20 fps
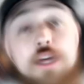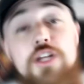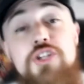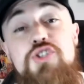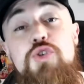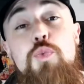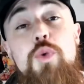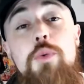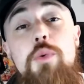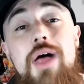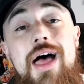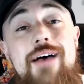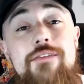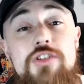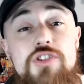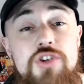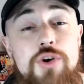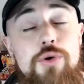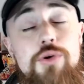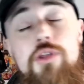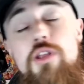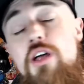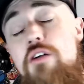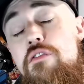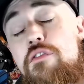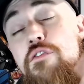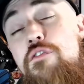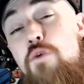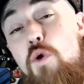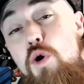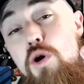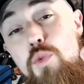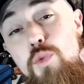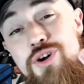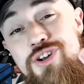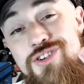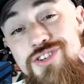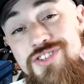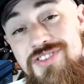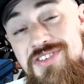So we will have a total of 4
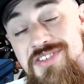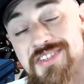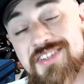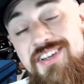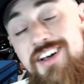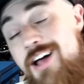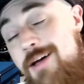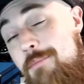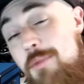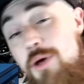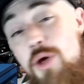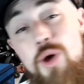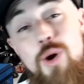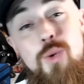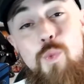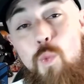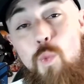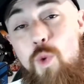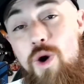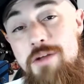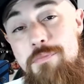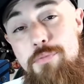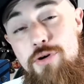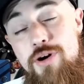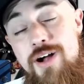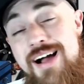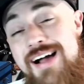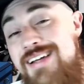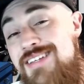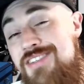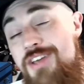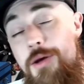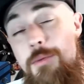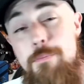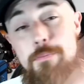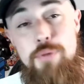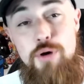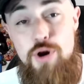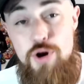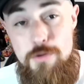winners this time, 1 prize
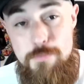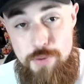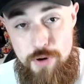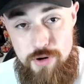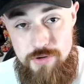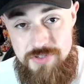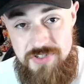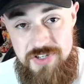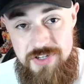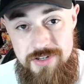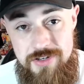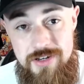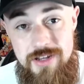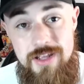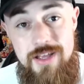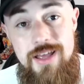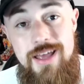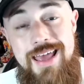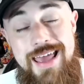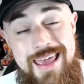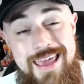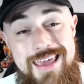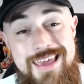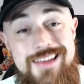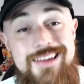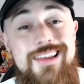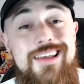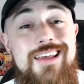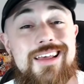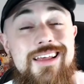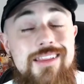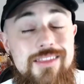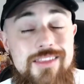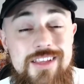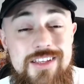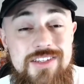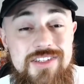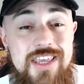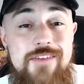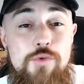per person. And
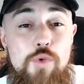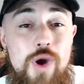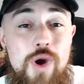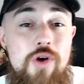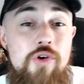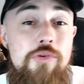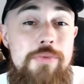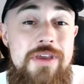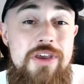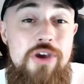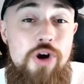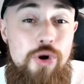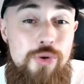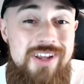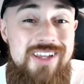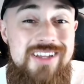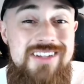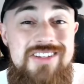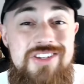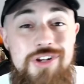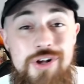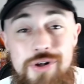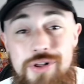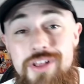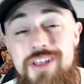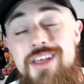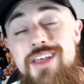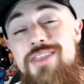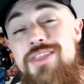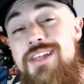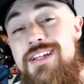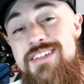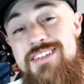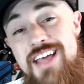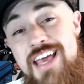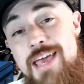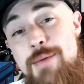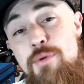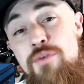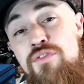this giveaway will be going until the
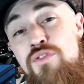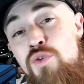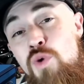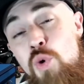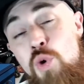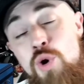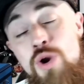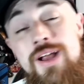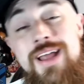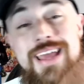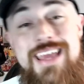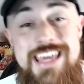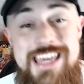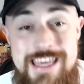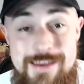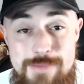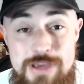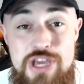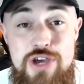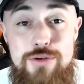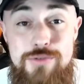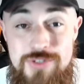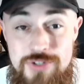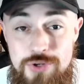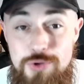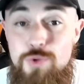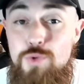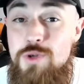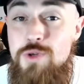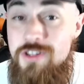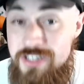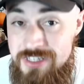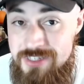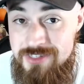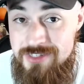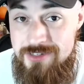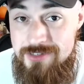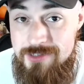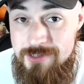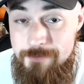day before EBO2
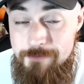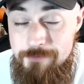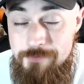releases.